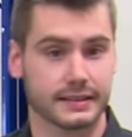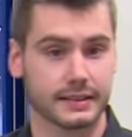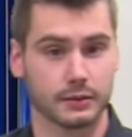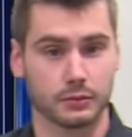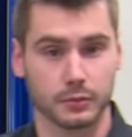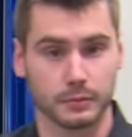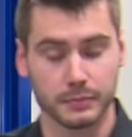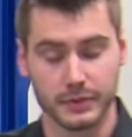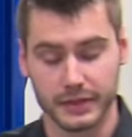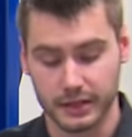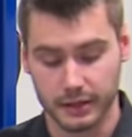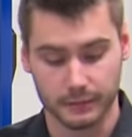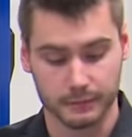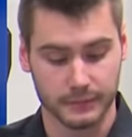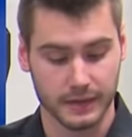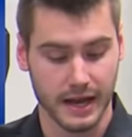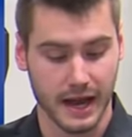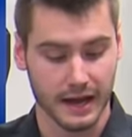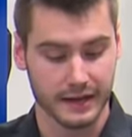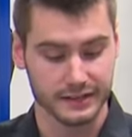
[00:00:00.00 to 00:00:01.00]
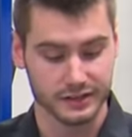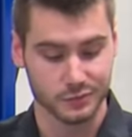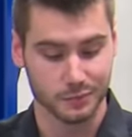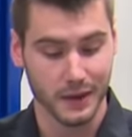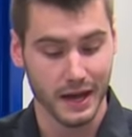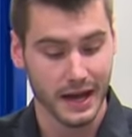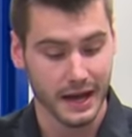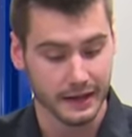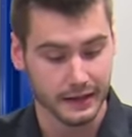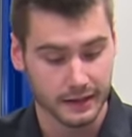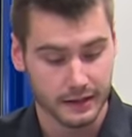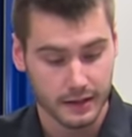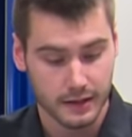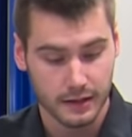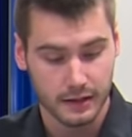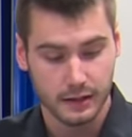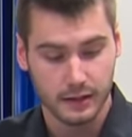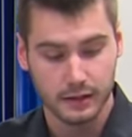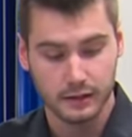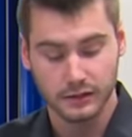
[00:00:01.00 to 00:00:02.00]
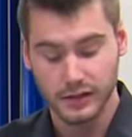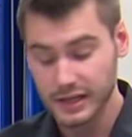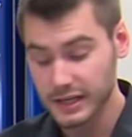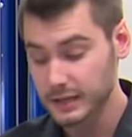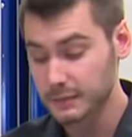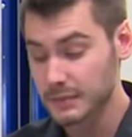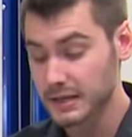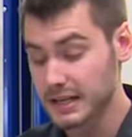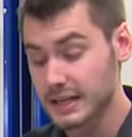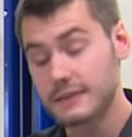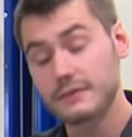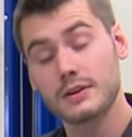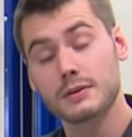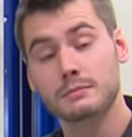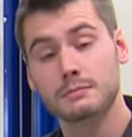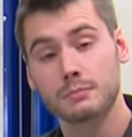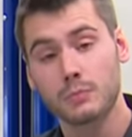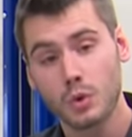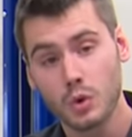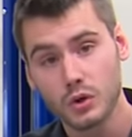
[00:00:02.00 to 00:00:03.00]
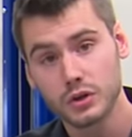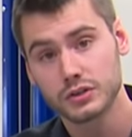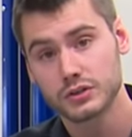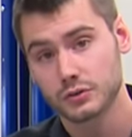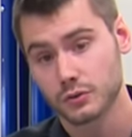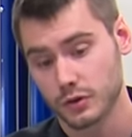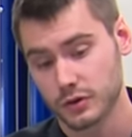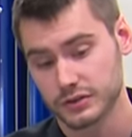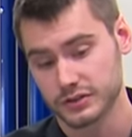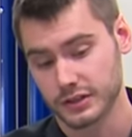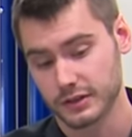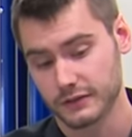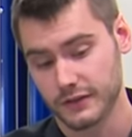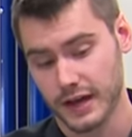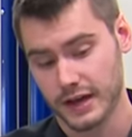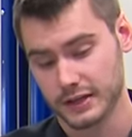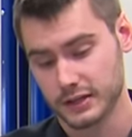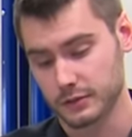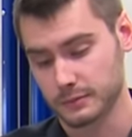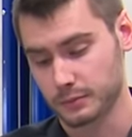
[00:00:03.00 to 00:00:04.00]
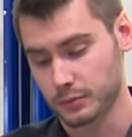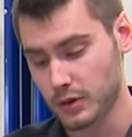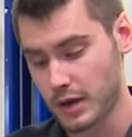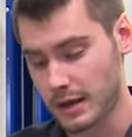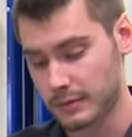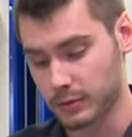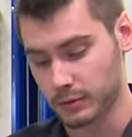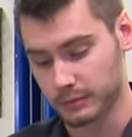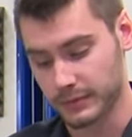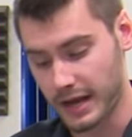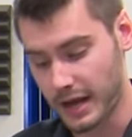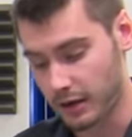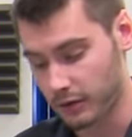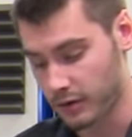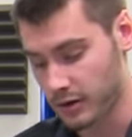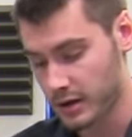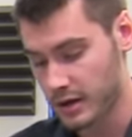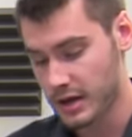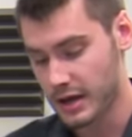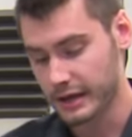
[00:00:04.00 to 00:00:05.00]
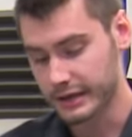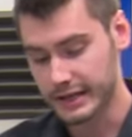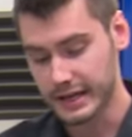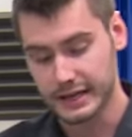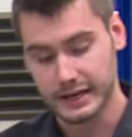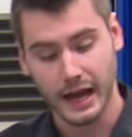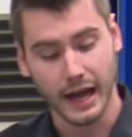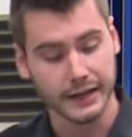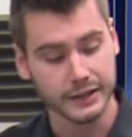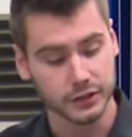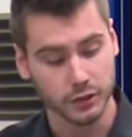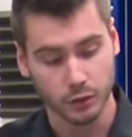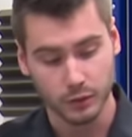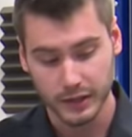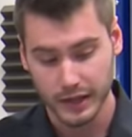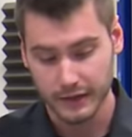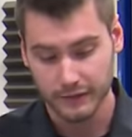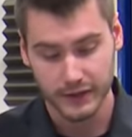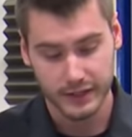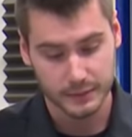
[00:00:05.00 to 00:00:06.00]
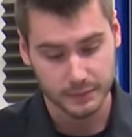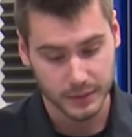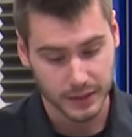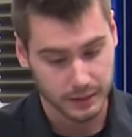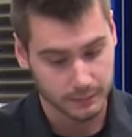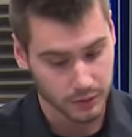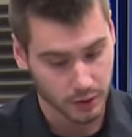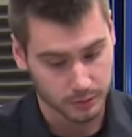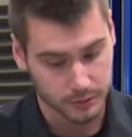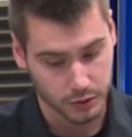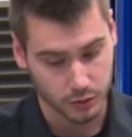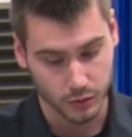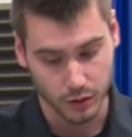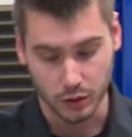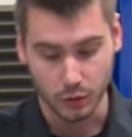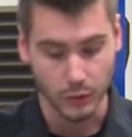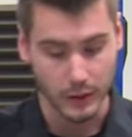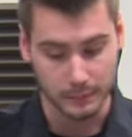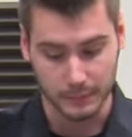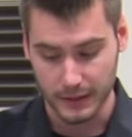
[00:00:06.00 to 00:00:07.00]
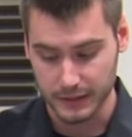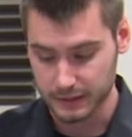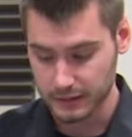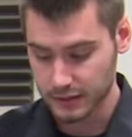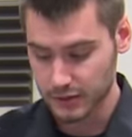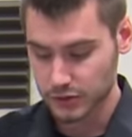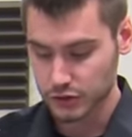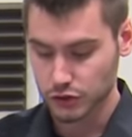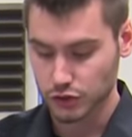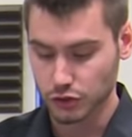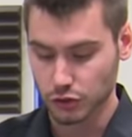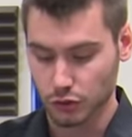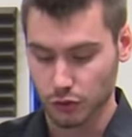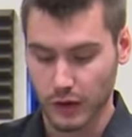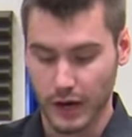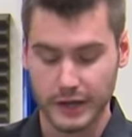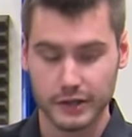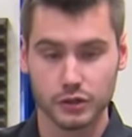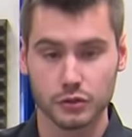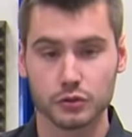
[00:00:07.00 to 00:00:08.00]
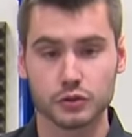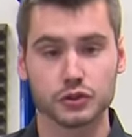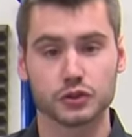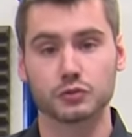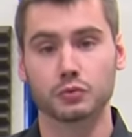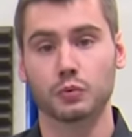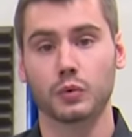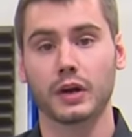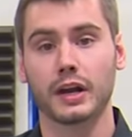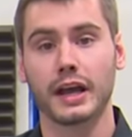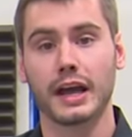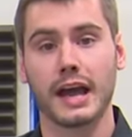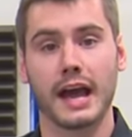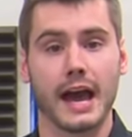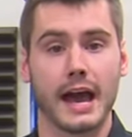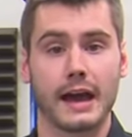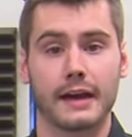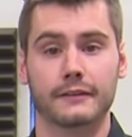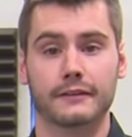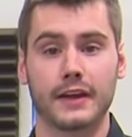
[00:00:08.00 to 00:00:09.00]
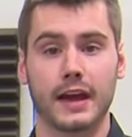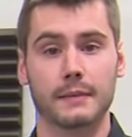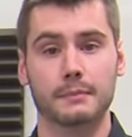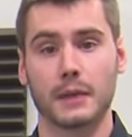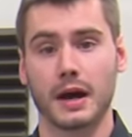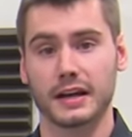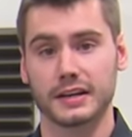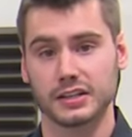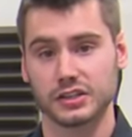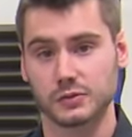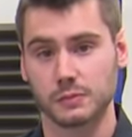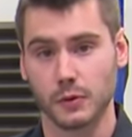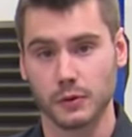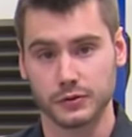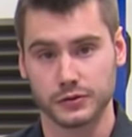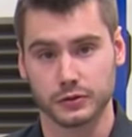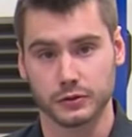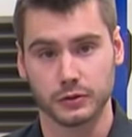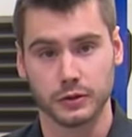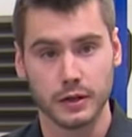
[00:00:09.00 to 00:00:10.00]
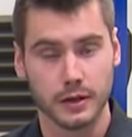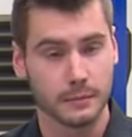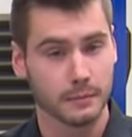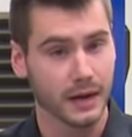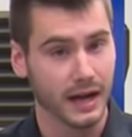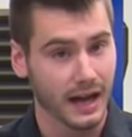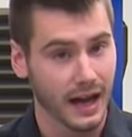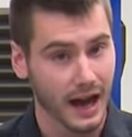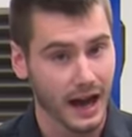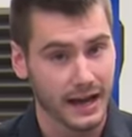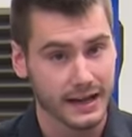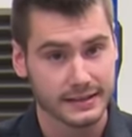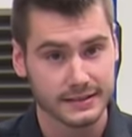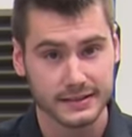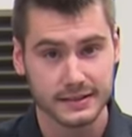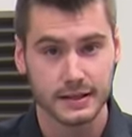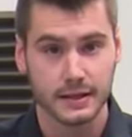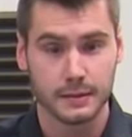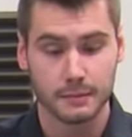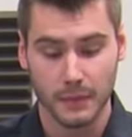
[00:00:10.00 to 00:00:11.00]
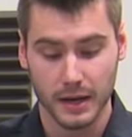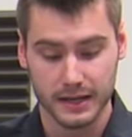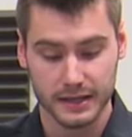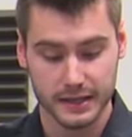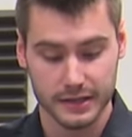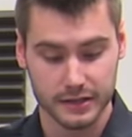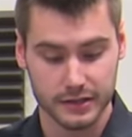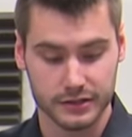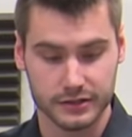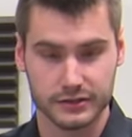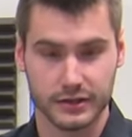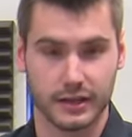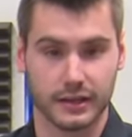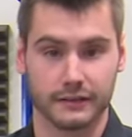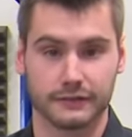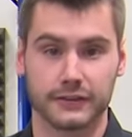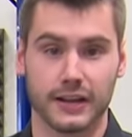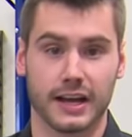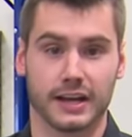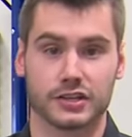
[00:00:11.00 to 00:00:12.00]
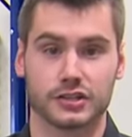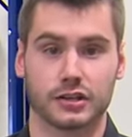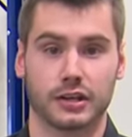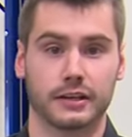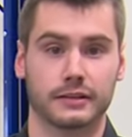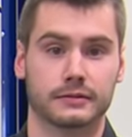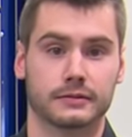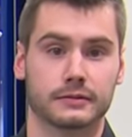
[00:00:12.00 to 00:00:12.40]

It would become not as bad, leaning me even more towards a vacuum problem. Now, again, I don't have any B M W equipment, so I used what I have at my disposal. My eyes, my ears, and a flashlight.